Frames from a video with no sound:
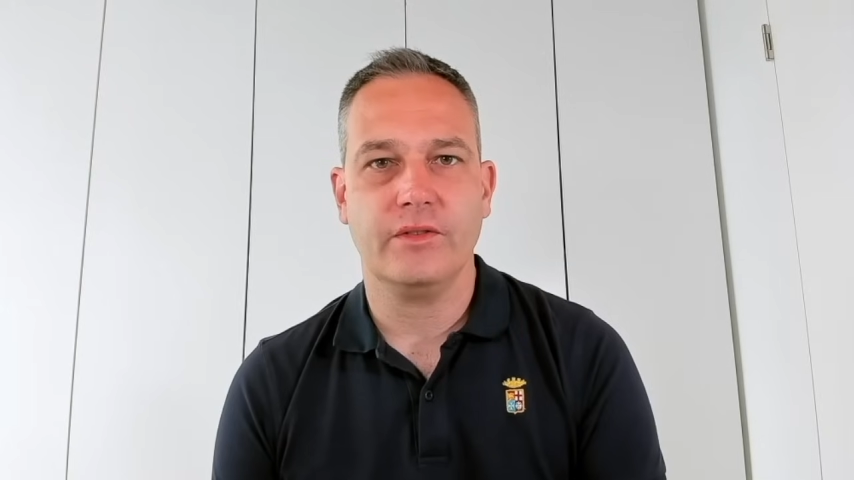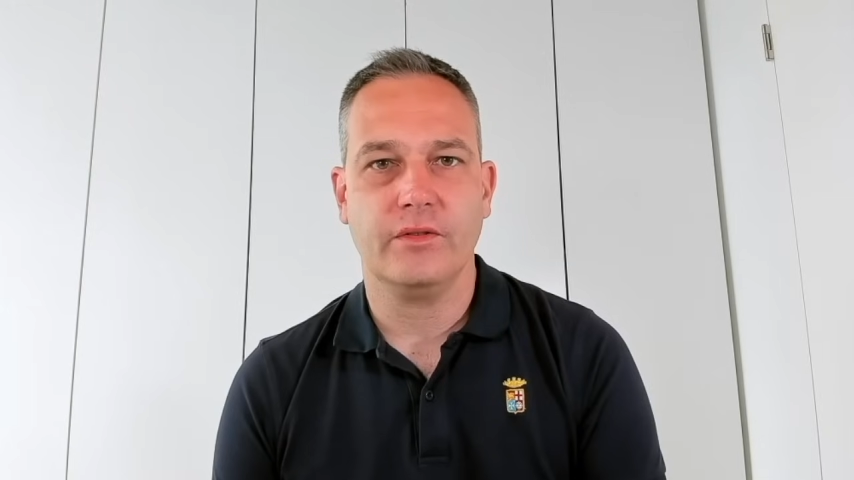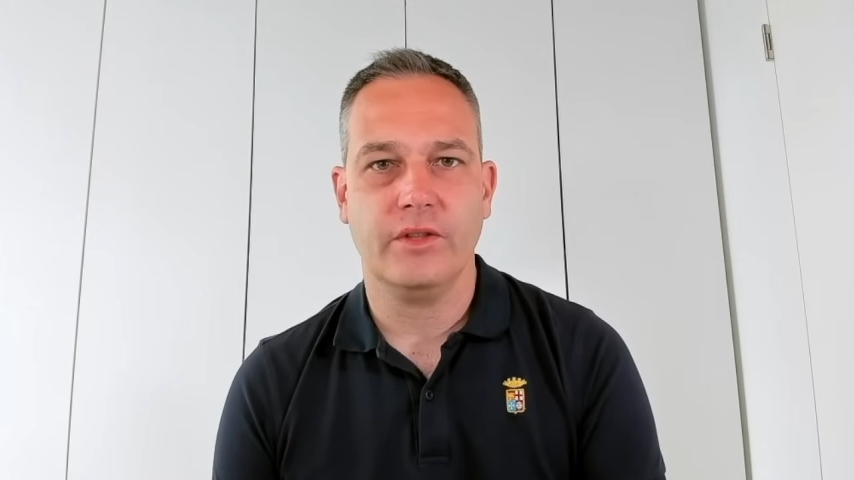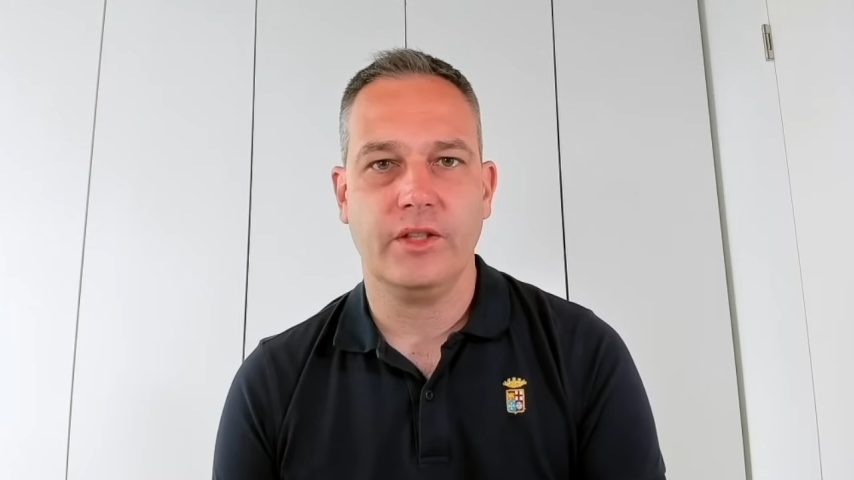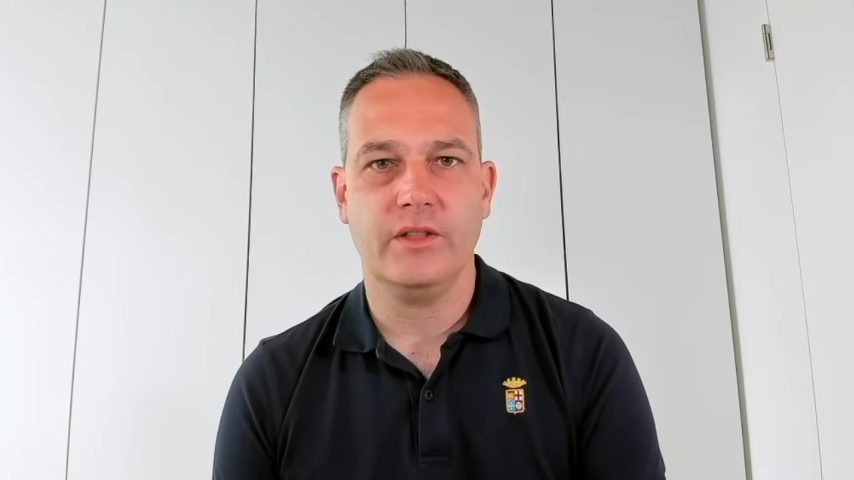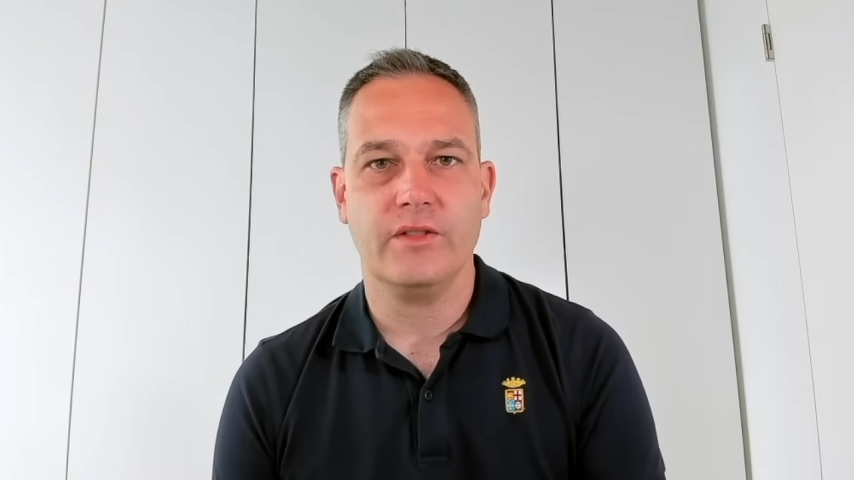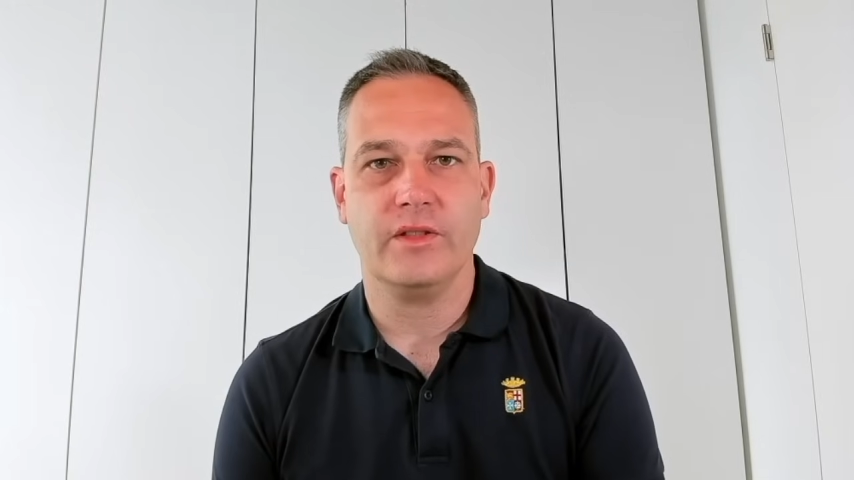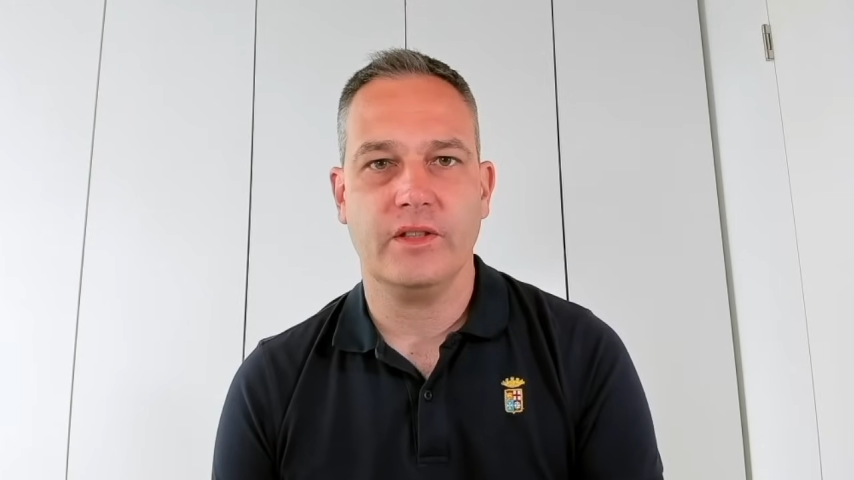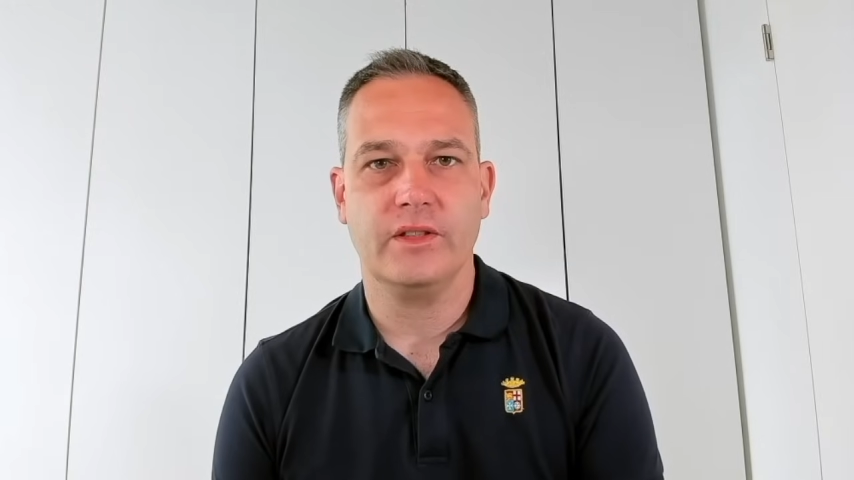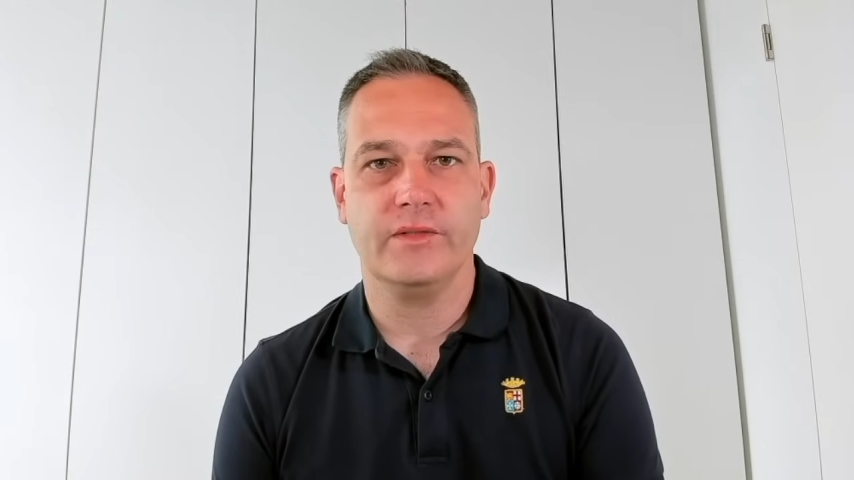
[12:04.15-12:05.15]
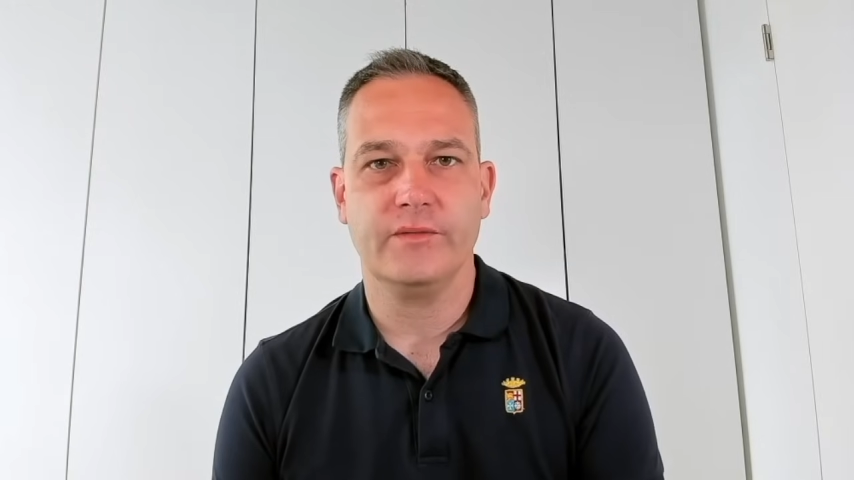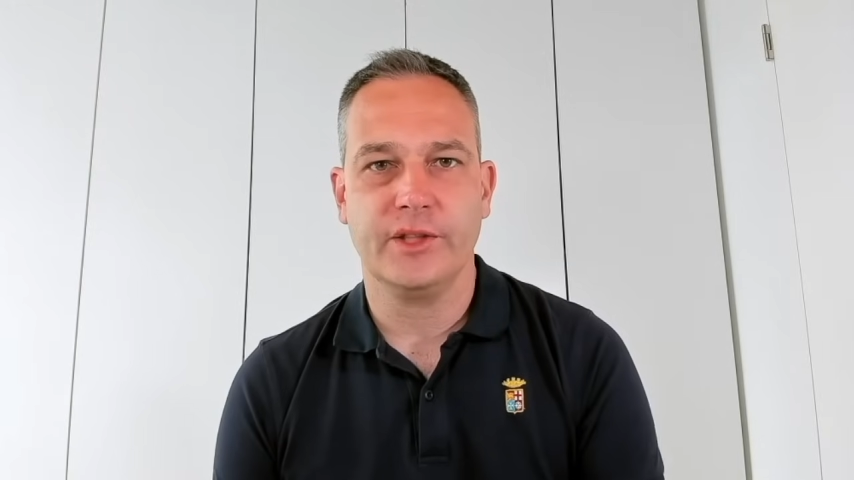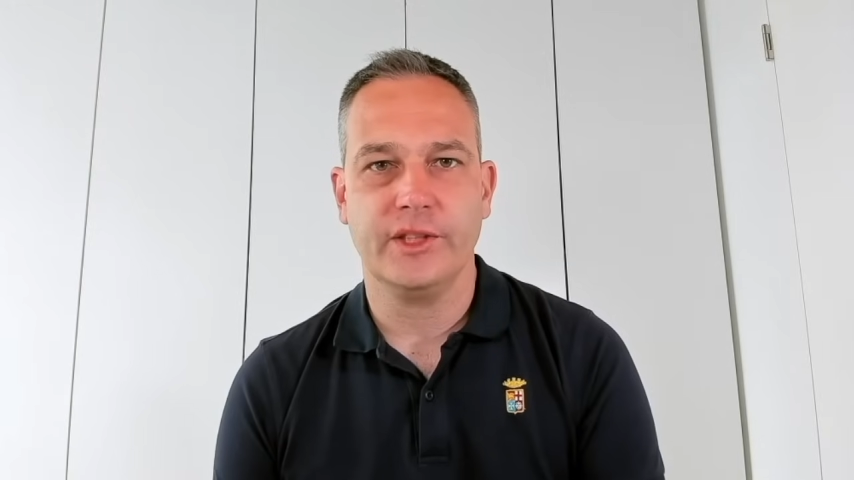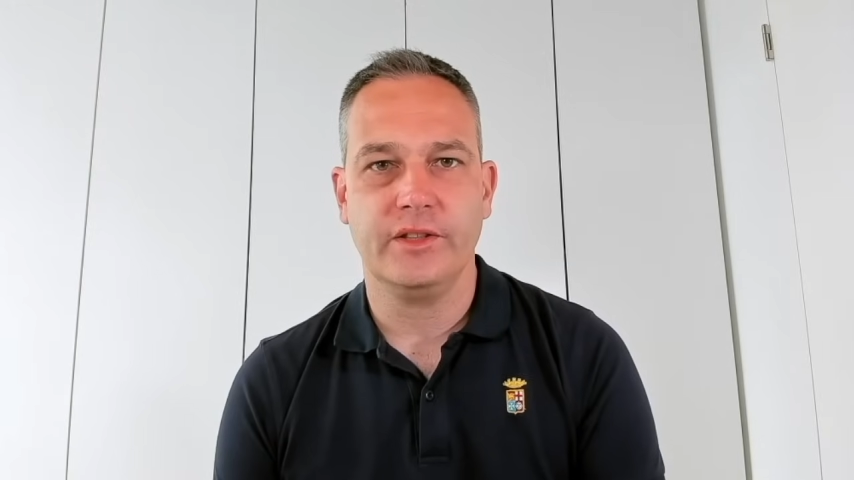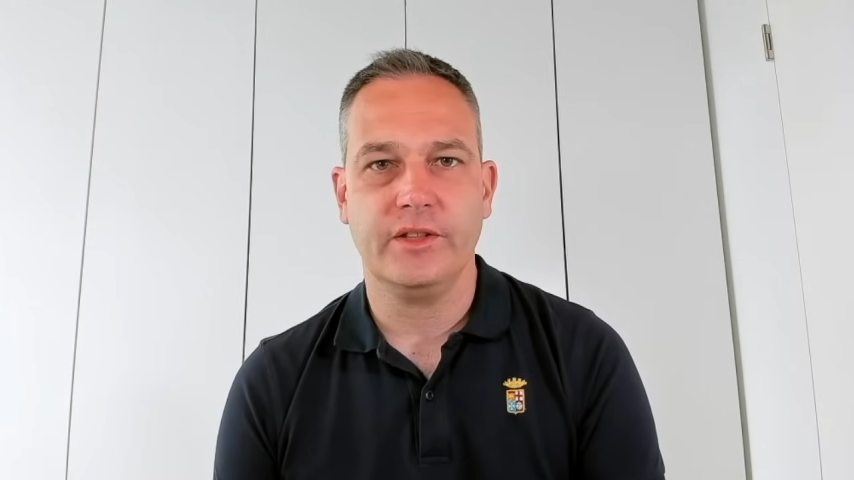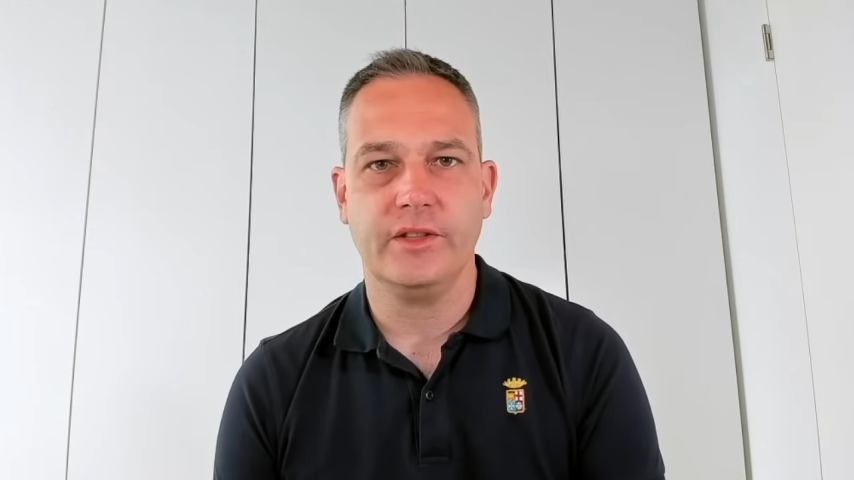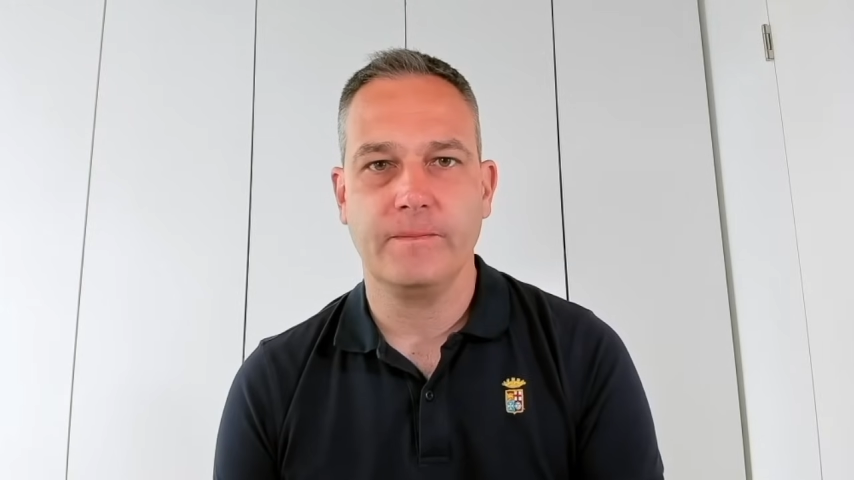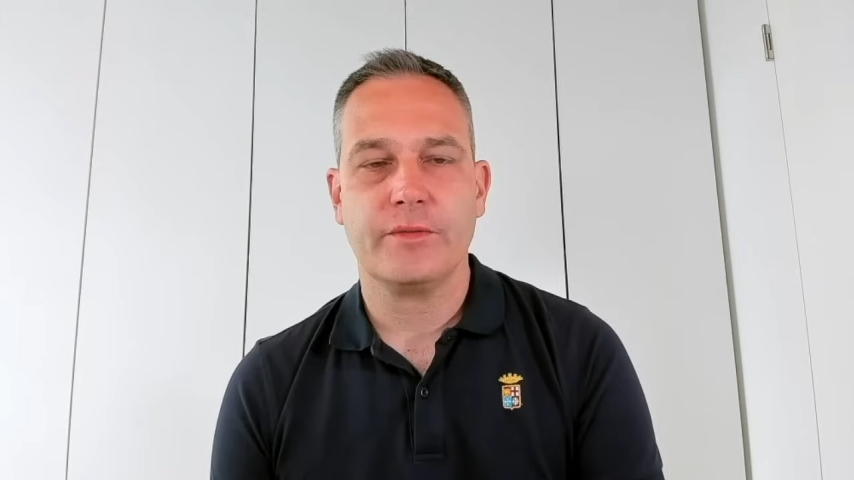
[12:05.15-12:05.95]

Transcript: Ukrainians are fighting in.